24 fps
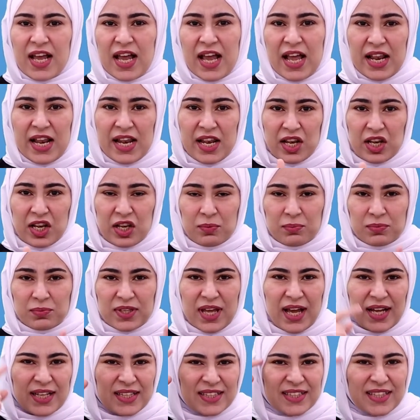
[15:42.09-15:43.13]
in this
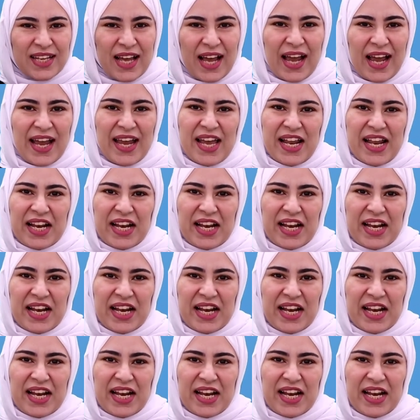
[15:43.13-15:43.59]
situation.